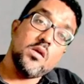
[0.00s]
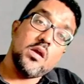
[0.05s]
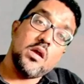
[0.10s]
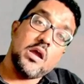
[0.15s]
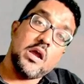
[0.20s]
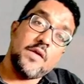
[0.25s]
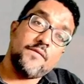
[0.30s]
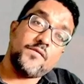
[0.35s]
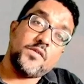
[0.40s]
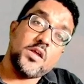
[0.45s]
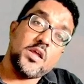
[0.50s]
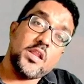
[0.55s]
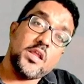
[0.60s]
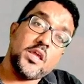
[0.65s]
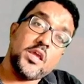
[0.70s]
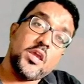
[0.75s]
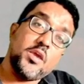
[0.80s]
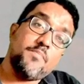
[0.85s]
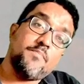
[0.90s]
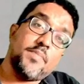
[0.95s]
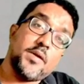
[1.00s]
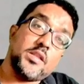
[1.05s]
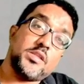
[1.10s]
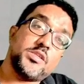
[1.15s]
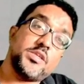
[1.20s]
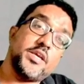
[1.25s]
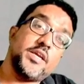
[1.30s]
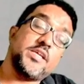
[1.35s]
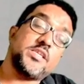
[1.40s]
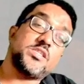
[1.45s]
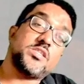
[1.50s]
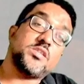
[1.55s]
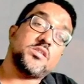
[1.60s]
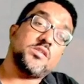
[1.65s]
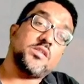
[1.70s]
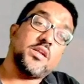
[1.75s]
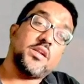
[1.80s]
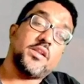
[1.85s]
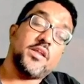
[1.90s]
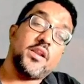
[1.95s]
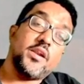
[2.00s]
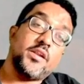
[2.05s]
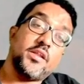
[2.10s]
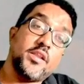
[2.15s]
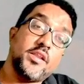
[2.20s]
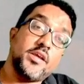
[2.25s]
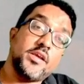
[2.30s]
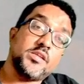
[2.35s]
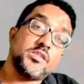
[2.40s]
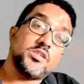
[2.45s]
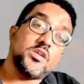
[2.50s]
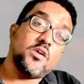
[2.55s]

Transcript: after he purchased the territories